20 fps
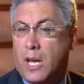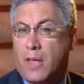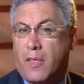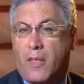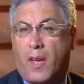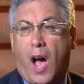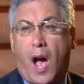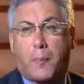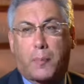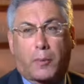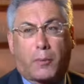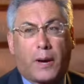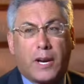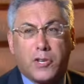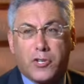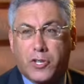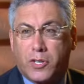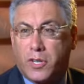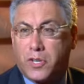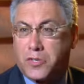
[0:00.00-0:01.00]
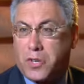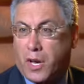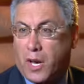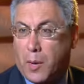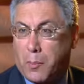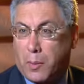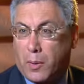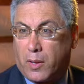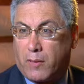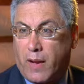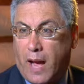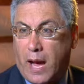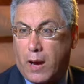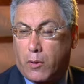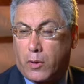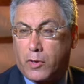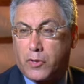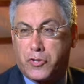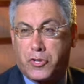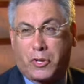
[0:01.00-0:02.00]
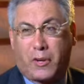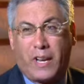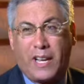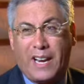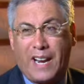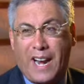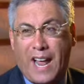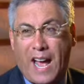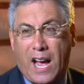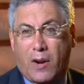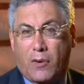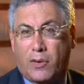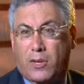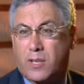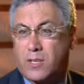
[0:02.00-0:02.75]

the operation is a couple of hours. You're in and out.